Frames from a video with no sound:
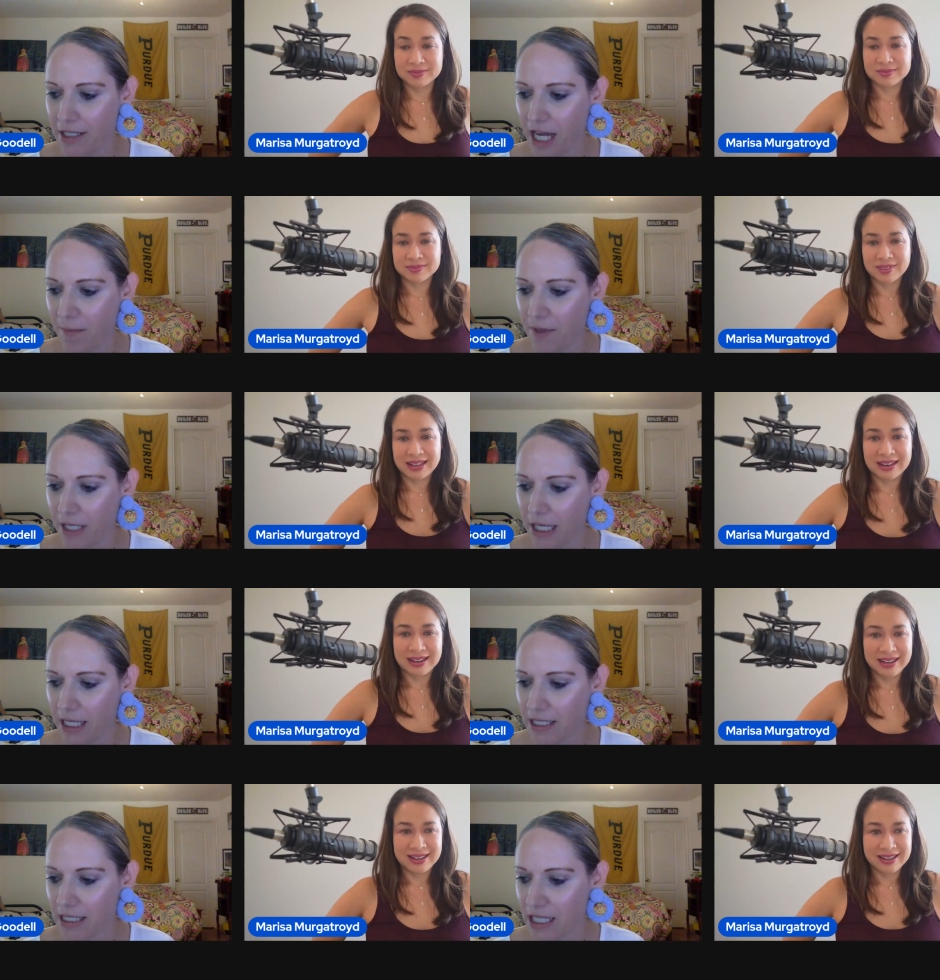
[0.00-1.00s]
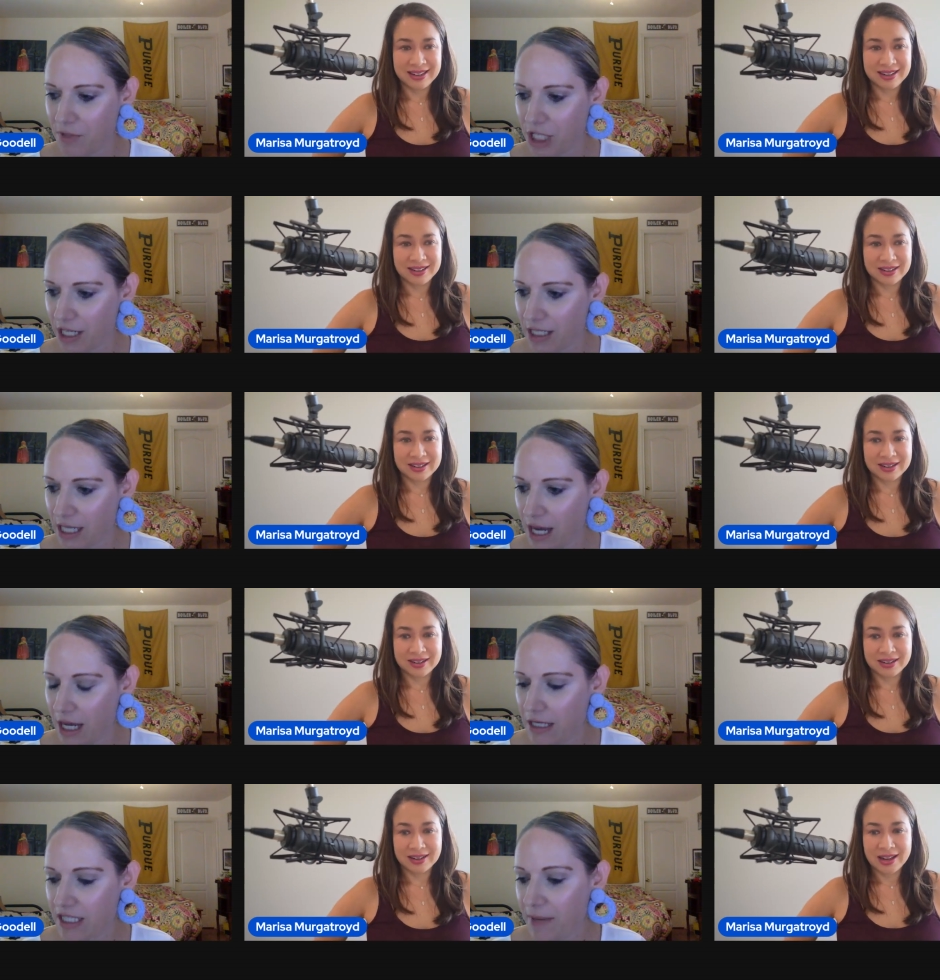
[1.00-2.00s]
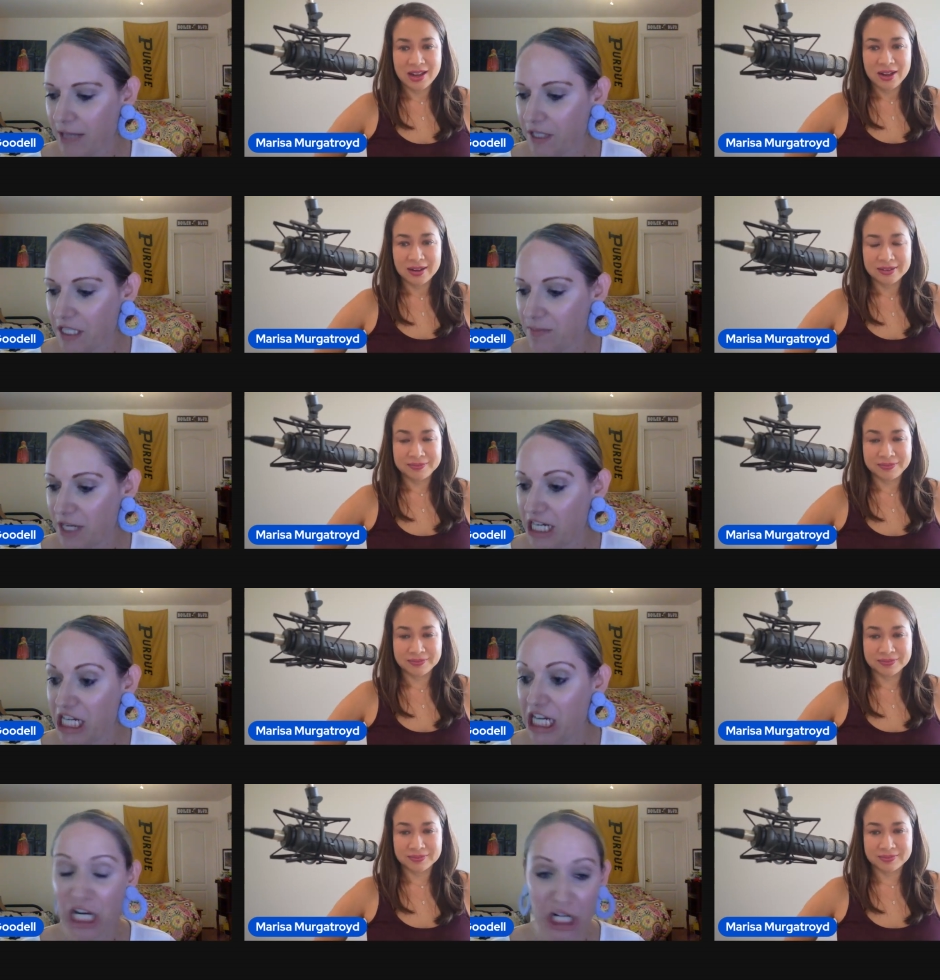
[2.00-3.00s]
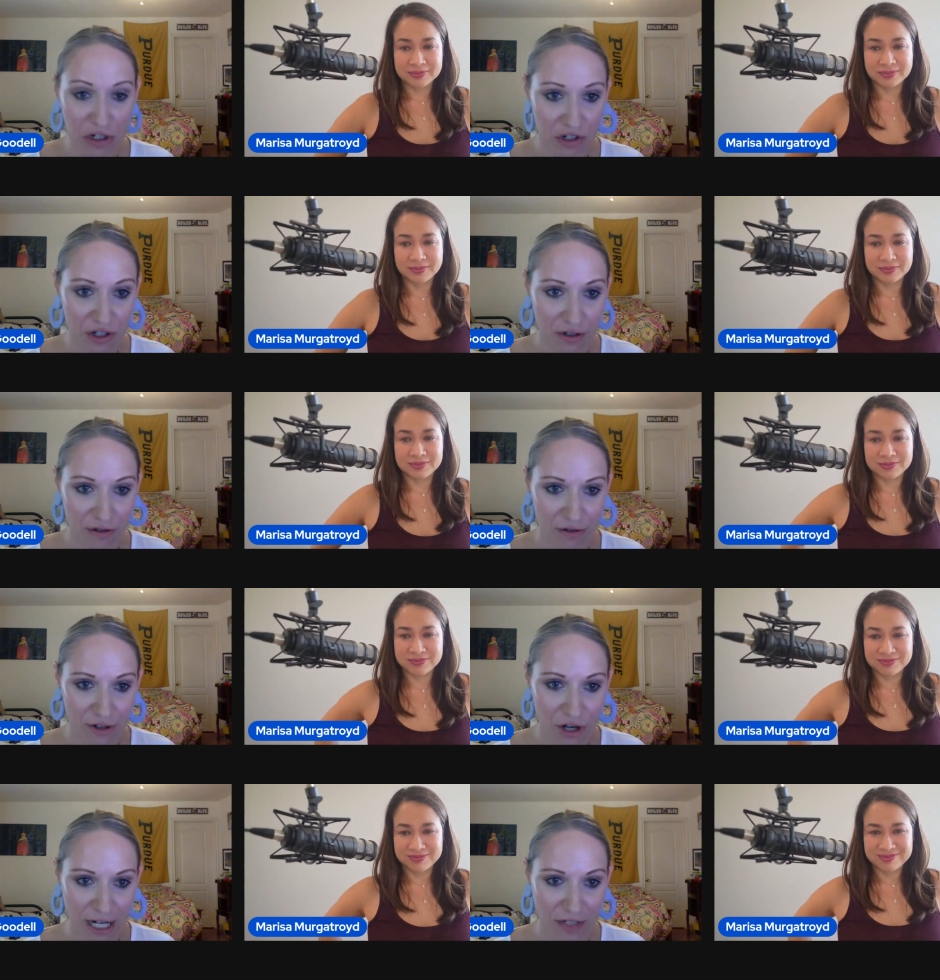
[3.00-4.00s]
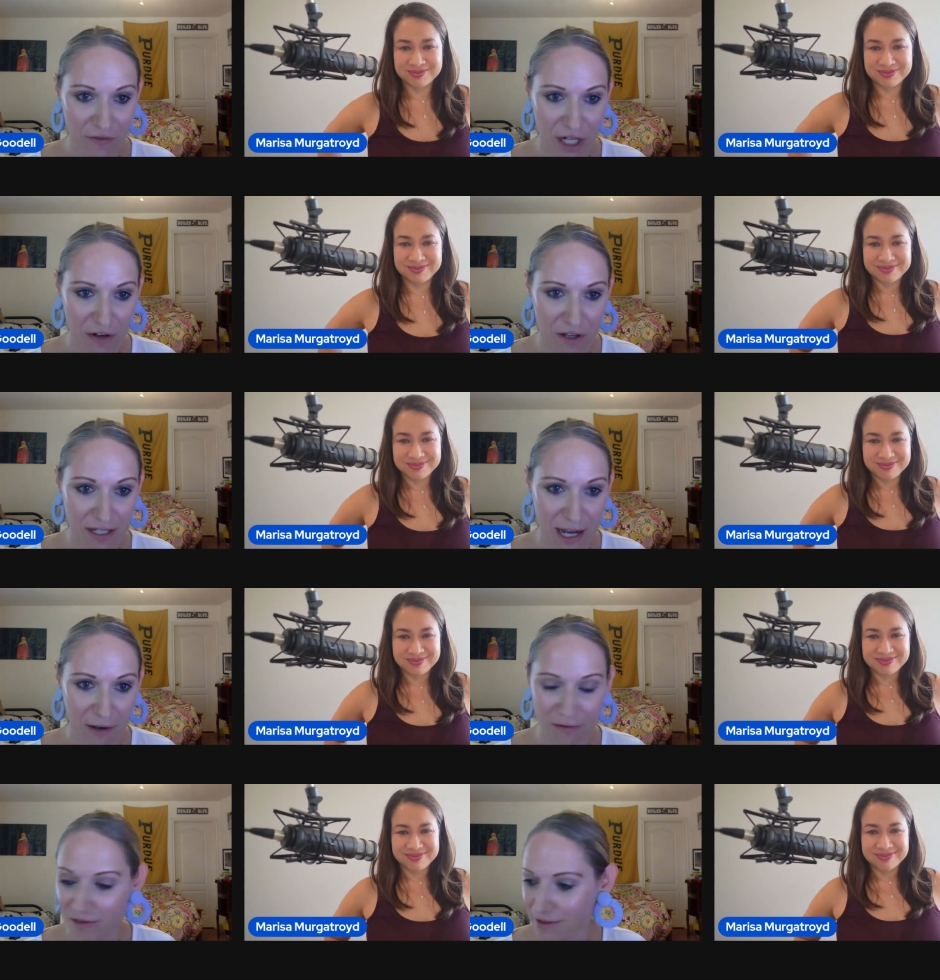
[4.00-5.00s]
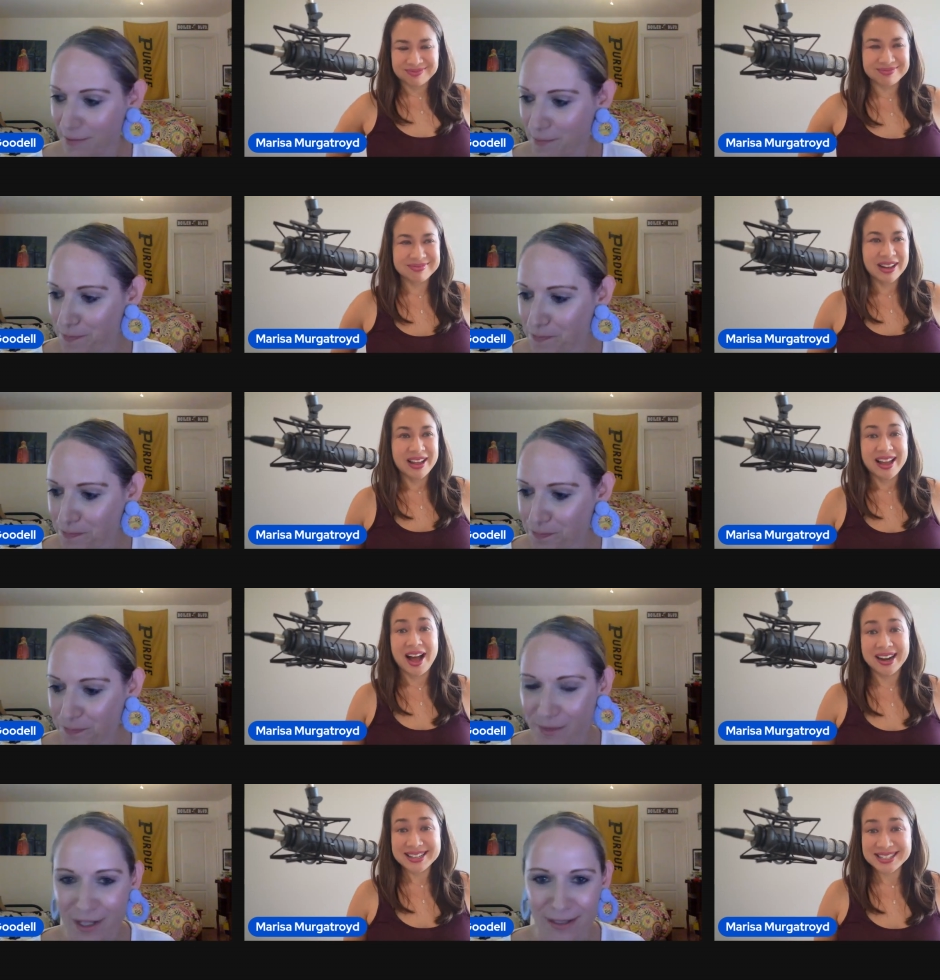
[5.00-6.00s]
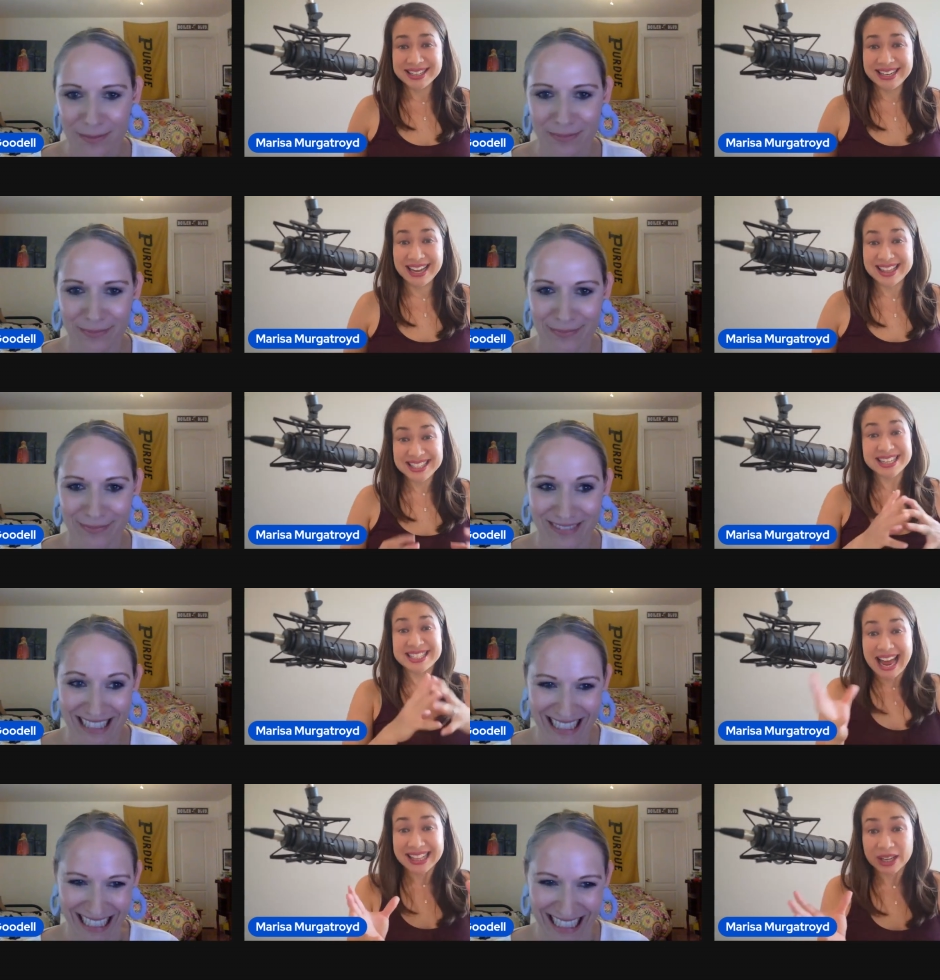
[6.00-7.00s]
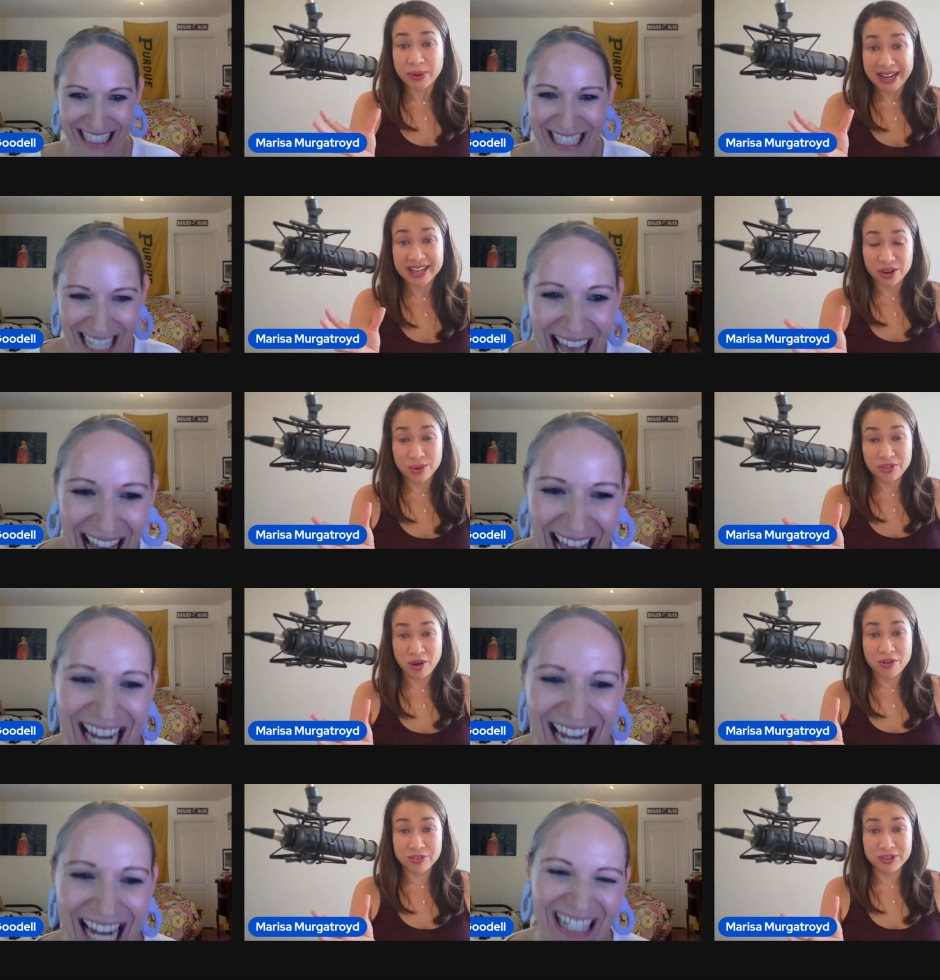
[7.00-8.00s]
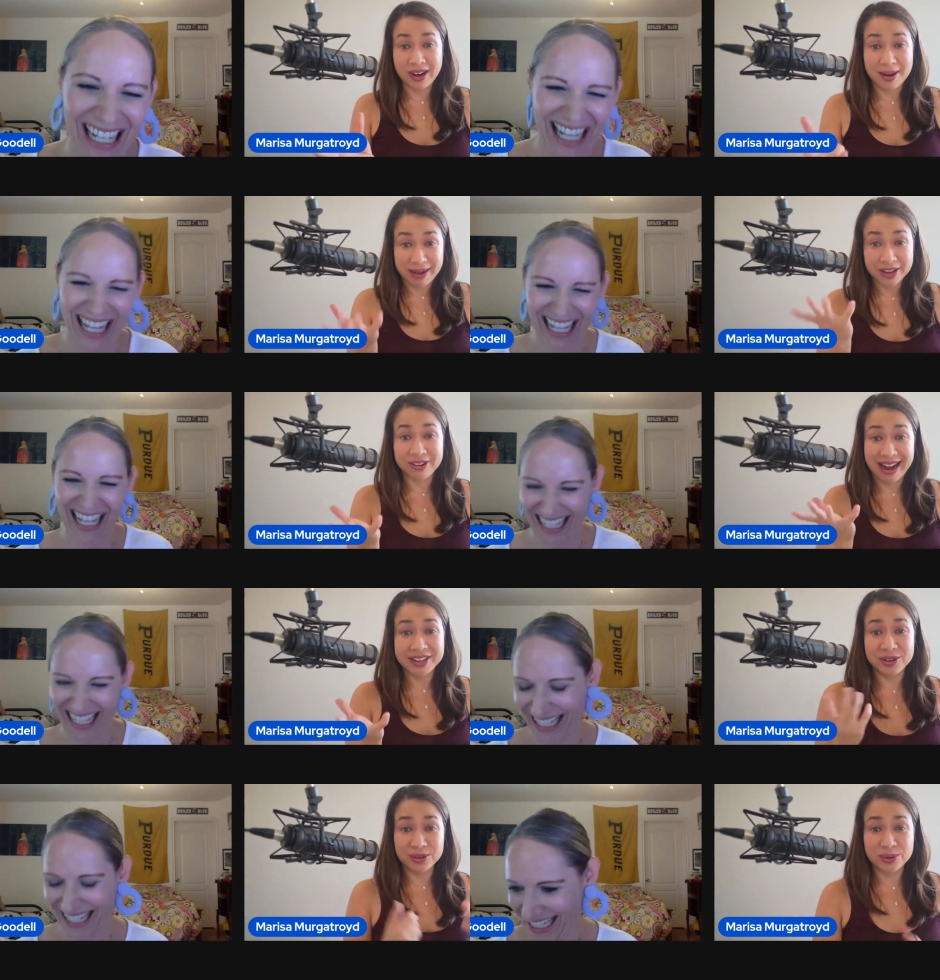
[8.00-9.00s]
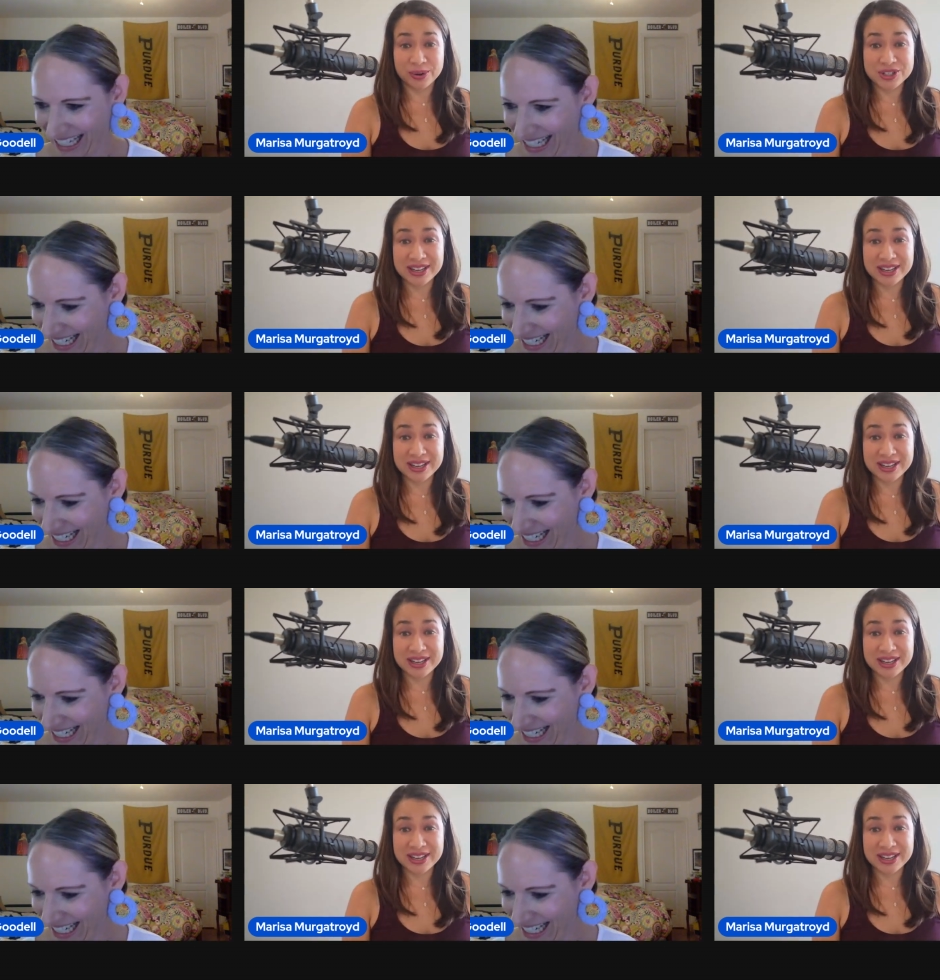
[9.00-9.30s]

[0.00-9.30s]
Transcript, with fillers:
Speaker 1: a topic and subject? Samantha has spent years trying to figure this out.
Speaker 2: Honestly, that's exactly what I go over on my Crack Your Course